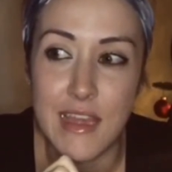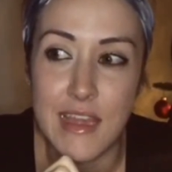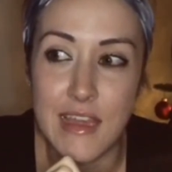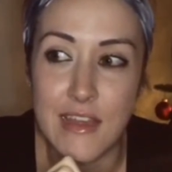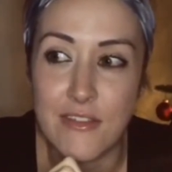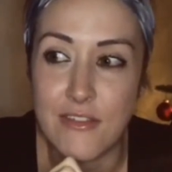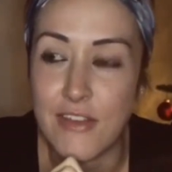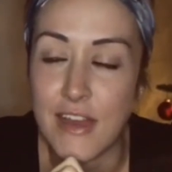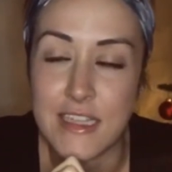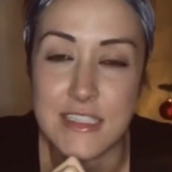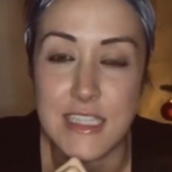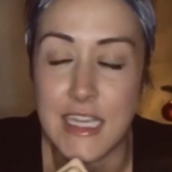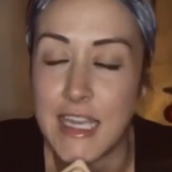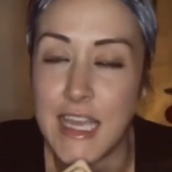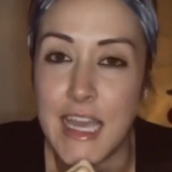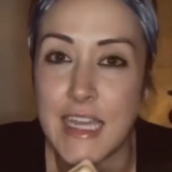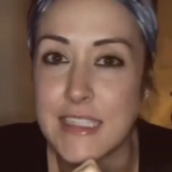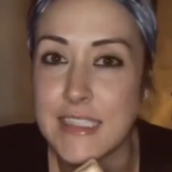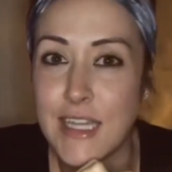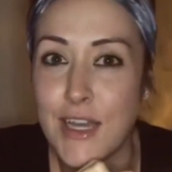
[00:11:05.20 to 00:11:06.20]
In fact, I
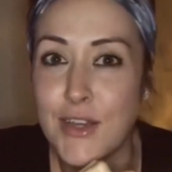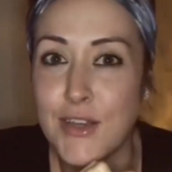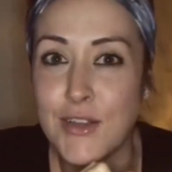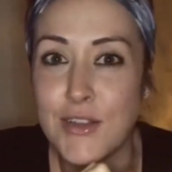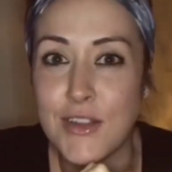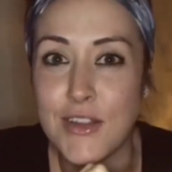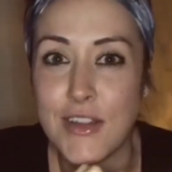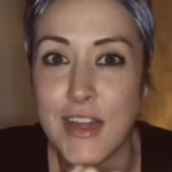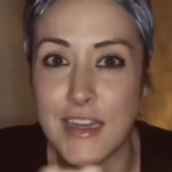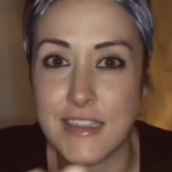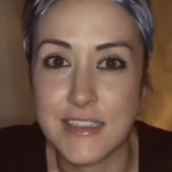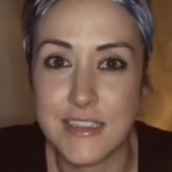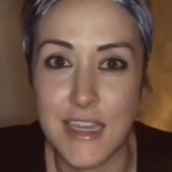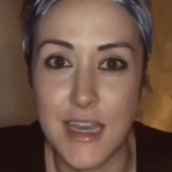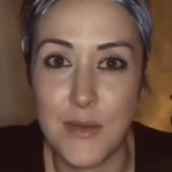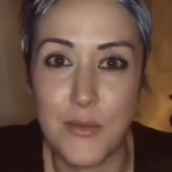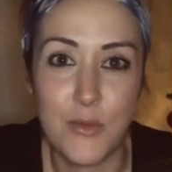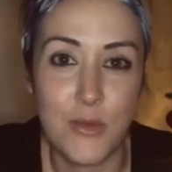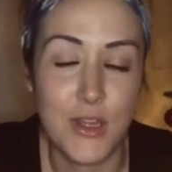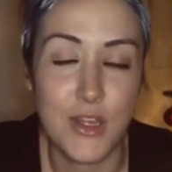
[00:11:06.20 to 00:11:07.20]
can't tell you the last
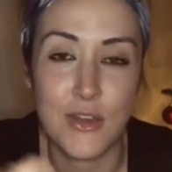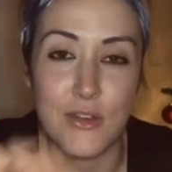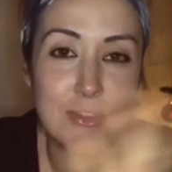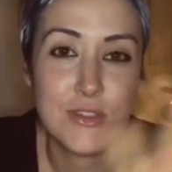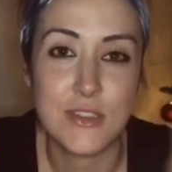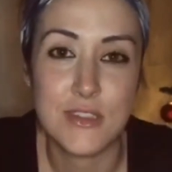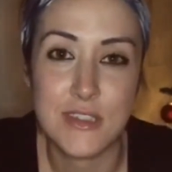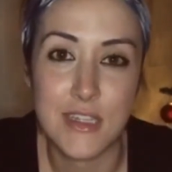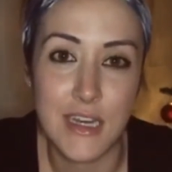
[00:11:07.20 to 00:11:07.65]
time we used